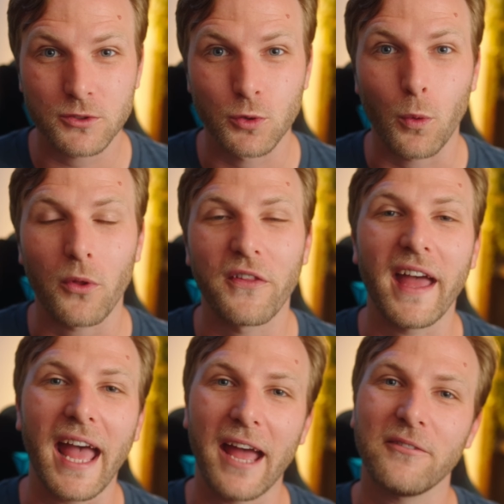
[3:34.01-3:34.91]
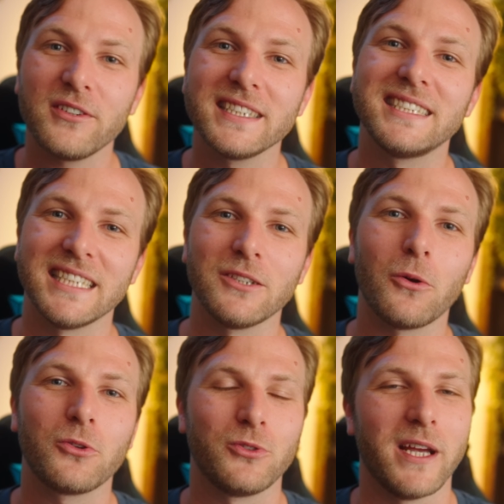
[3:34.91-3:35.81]
tool that every single
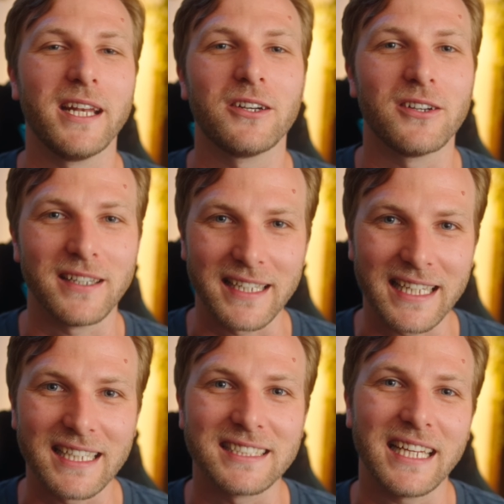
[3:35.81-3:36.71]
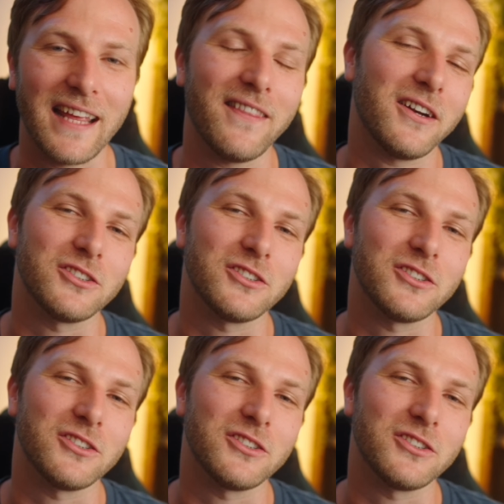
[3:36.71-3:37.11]
creator needs in their